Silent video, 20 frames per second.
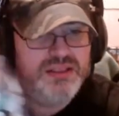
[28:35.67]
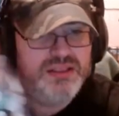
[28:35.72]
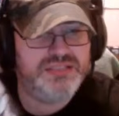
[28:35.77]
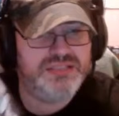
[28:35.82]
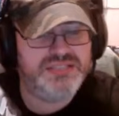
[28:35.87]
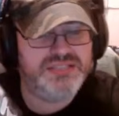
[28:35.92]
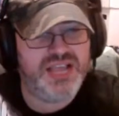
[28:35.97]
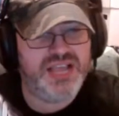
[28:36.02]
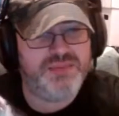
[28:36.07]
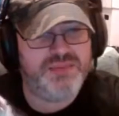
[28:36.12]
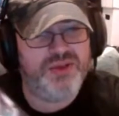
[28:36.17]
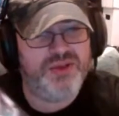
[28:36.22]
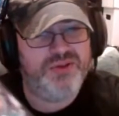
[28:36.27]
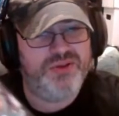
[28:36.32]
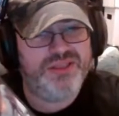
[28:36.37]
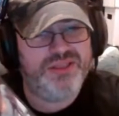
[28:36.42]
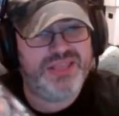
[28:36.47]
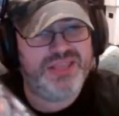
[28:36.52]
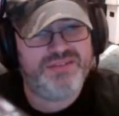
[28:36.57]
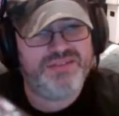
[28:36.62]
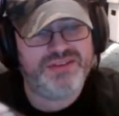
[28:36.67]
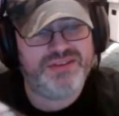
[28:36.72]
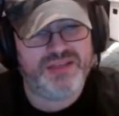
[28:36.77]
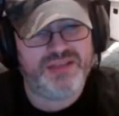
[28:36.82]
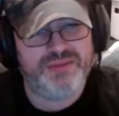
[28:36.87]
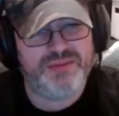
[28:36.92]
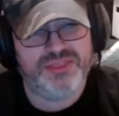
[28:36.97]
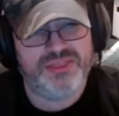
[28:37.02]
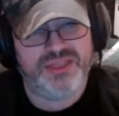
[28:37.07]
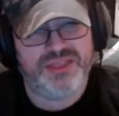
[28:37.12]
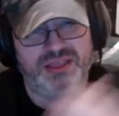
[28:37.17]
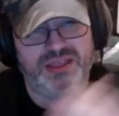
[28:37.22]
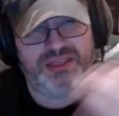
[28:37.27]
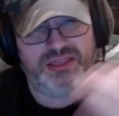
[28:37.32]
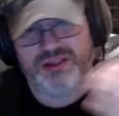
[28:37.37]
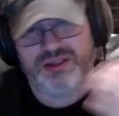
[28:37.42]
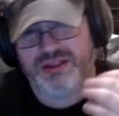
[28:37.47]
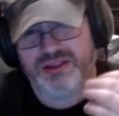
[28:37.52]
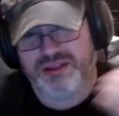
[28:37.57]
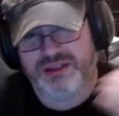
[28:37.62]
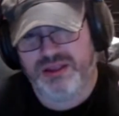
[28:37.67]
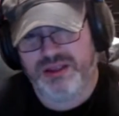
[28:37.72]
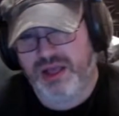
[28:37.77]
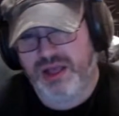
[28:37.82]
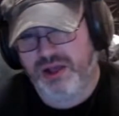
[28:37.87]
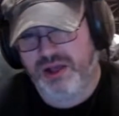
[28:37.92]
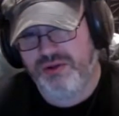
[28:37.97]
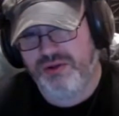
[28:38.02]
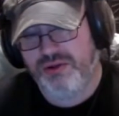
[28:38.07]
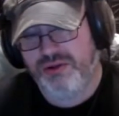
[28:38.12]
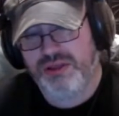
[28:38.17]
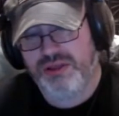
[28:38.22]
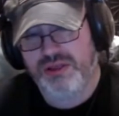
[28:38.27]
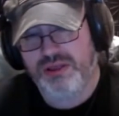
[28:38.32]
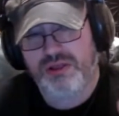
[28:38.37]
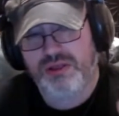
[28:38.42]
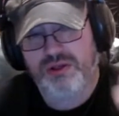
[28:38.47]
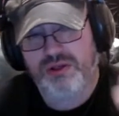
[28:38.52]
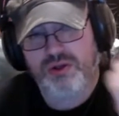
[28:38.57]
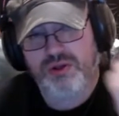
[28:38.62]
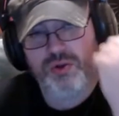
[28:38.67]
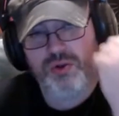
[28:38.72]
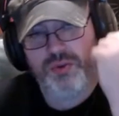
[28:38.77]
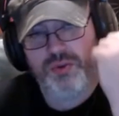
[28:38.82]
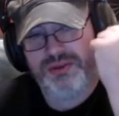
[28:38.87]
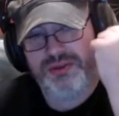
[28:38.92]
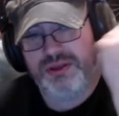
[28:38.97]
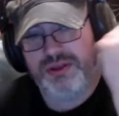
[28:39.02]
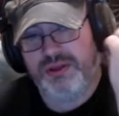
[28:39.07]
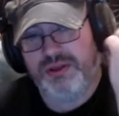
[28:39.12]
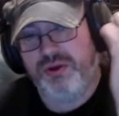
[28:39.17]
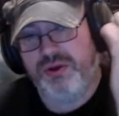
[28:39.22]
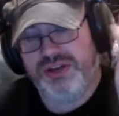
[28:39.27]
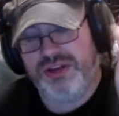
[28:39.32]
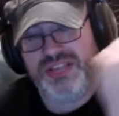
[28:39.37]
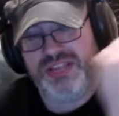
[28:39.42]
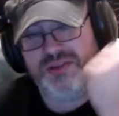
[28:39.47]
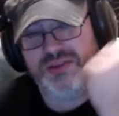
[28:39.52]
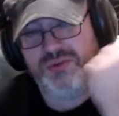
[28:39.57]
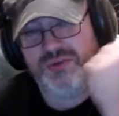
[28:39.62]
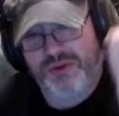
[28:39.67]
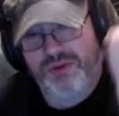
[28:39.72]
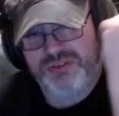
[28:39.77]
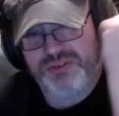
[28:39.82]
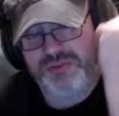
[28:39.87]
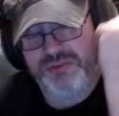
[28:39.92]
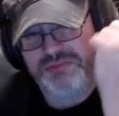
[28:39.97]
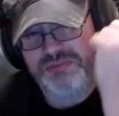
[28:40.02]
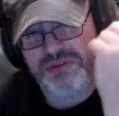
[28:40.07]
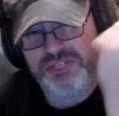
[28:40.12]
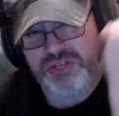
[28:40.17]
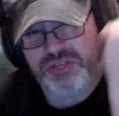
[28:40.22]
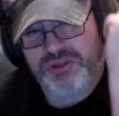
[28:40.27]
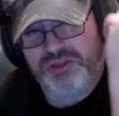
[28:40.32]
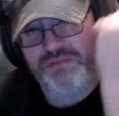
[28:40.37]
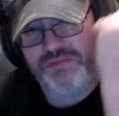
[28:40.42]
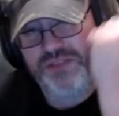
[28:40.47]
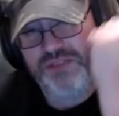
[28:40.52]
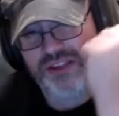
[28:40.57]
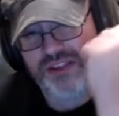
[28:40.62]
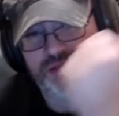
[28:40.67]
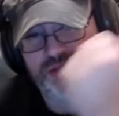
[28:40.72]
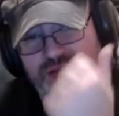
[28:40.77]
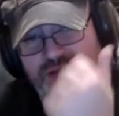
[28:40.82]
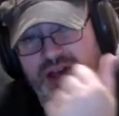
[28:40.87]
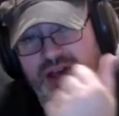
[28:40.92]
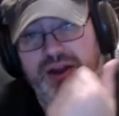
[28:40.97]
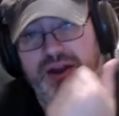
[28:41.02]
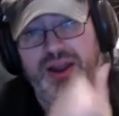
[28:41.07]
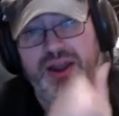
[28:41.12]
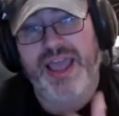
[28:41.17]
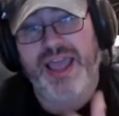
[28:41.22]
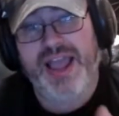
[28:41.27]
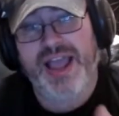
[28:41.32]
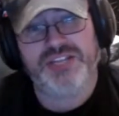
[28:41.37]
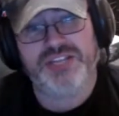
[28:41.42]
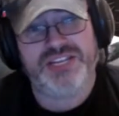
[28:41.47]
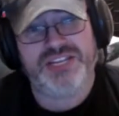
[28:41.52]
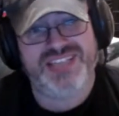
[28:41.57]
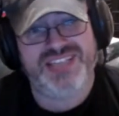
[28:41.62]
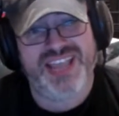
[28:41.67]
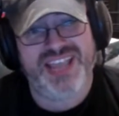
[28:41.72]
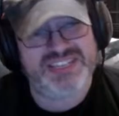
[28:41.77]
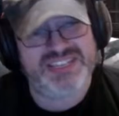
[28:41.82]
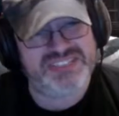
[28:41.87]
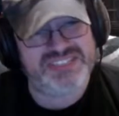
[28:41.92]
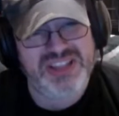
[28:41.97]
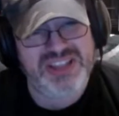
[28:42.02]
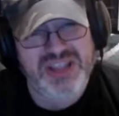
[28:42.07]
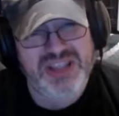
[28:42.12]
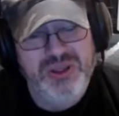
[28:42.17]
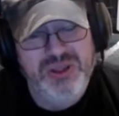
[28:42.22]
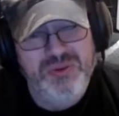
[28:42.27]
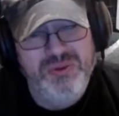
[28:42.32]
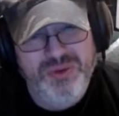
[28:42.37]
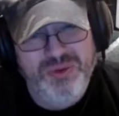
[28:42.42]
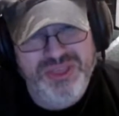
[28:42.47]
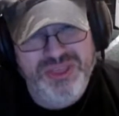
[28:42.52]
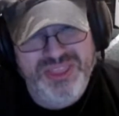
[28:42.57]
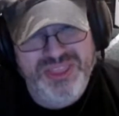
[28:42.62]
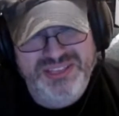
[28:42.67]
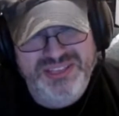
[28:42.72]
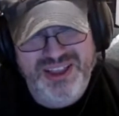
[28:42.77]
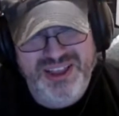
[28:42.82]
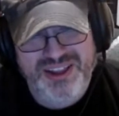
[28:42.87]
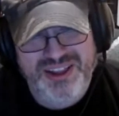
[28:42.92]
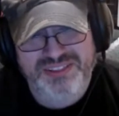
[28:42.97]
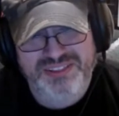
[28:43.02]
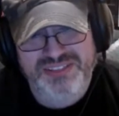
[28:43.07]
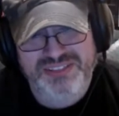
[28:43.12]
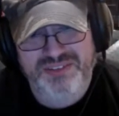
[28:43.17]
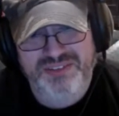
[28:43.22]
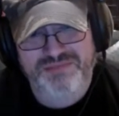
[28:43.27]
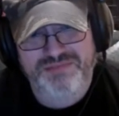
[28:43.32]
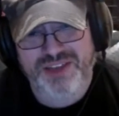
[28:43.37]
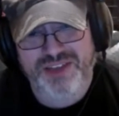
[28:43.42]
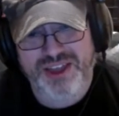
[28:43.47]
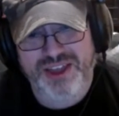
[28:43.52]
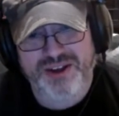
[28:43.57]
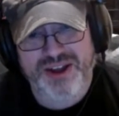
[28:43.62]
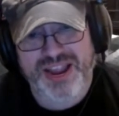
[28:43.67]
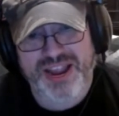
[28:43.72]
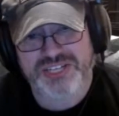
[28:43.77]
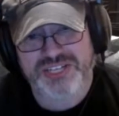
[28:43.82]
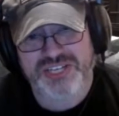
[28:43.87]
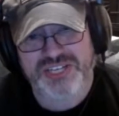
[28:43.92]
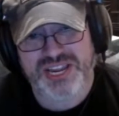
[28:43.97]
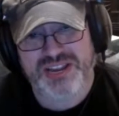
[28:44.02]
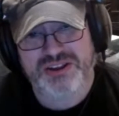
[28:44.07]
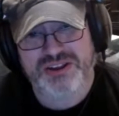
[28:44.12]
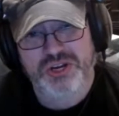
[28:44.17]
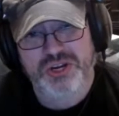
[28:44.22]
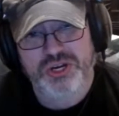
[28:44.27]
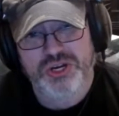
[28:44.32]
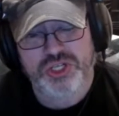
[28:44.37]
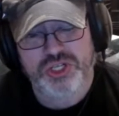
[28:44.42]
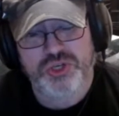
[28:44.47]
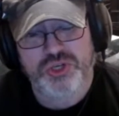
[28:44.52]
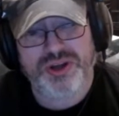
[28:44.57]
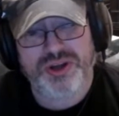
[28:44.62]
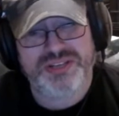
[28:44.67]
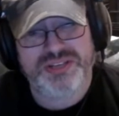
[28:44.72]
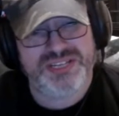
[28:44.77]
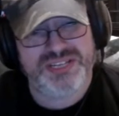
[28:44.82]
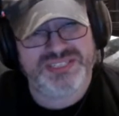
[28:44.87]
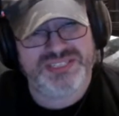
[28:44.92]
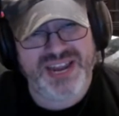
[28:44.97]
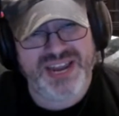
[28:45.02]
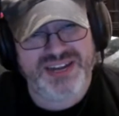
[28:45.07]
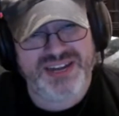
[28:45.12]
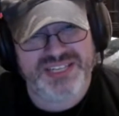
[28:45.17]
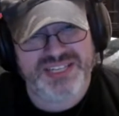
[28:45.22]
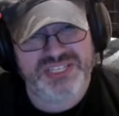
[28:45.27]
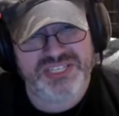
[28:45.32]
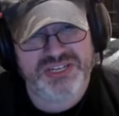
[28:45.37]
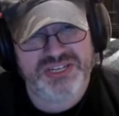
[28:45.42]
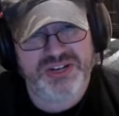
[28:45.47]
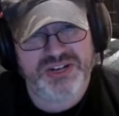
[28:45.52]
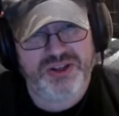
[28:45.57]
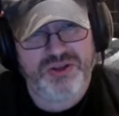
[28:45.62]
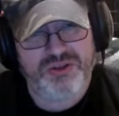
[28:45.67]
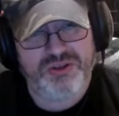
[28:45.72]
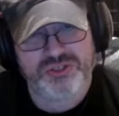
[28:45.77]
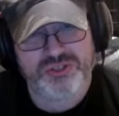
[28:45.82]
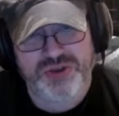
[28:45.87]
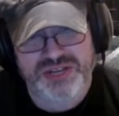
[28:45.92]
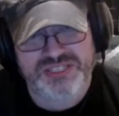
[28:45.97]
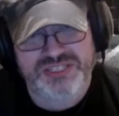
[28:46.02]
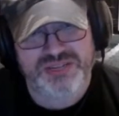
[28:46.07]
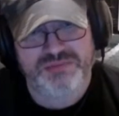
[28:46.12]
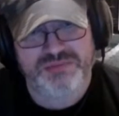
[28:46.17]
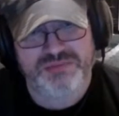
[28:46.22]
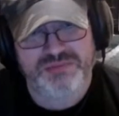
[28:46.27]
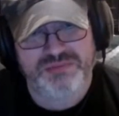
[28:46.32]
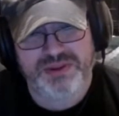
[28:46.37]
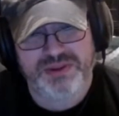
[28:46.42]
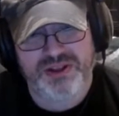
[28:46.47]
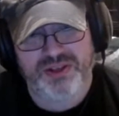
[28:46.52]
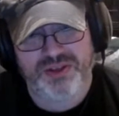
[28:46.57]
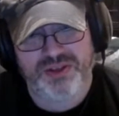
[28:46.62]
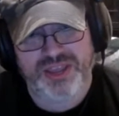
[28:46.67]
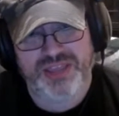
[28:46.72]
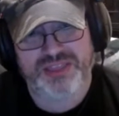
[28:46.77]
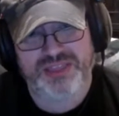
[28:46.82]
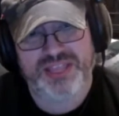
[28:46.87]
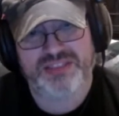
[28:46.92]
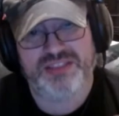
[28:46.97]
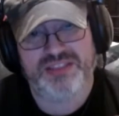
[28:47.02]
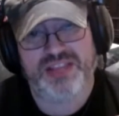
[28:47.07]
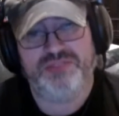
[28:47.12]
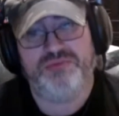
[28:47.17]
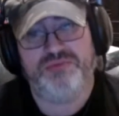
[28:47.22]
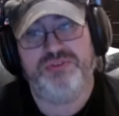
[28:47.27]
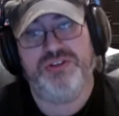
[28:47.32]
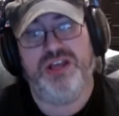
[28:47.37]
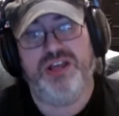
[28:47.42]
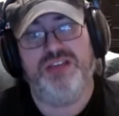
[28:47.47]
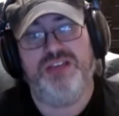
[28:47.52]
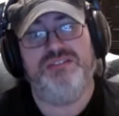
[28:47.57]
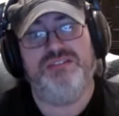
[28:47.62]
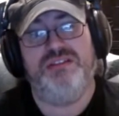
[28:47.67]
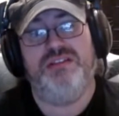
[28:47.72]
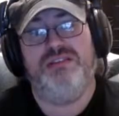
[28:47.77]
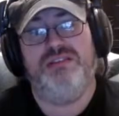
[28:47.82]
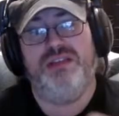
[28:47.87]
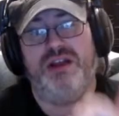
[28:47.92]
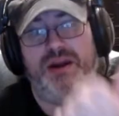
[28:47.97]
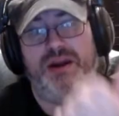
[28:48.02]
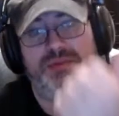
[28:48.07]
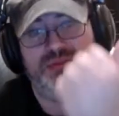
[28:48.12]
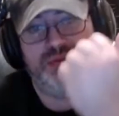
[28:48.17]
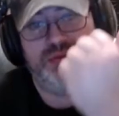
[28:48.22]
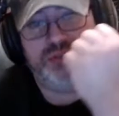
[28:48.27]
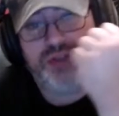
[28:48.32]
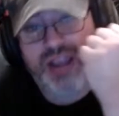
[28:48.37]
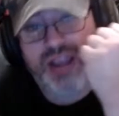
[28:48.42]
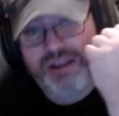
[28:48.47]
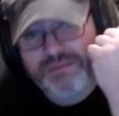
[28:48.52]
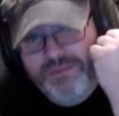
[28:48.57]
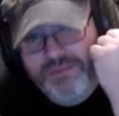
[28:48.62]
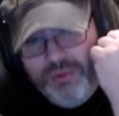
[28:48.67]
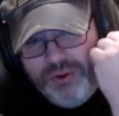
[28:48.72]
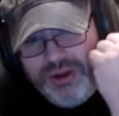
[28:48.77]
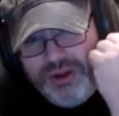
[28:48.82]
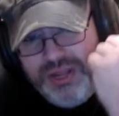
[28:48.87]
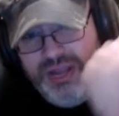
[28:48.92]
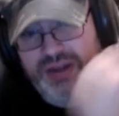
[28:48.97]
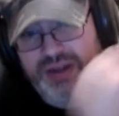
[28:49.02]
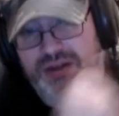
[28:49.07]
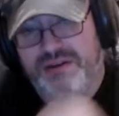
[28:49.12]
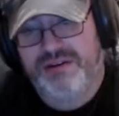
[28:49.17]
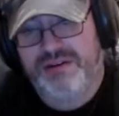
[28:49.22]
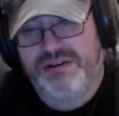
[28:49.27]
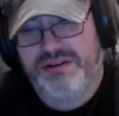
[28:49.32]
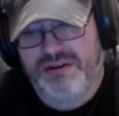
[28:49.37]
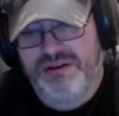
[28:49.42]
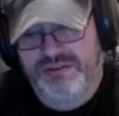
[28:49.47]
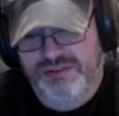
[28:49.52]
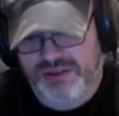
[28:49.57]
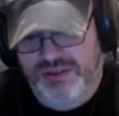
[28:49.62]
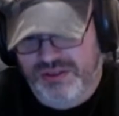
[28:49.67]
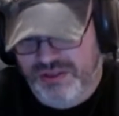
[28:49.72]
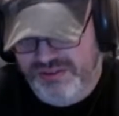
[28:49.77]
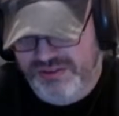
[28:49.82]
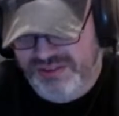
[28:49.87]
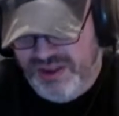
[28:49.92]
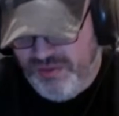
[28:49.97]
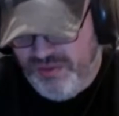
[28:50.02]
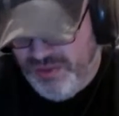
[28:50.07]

they even talk about the how Gordon's like, oh, she must have been shielding her face with fire. Actually says when the fire actually shortens the tendons, shrinks them up, and then it causes the arms retract forward in. So it looks that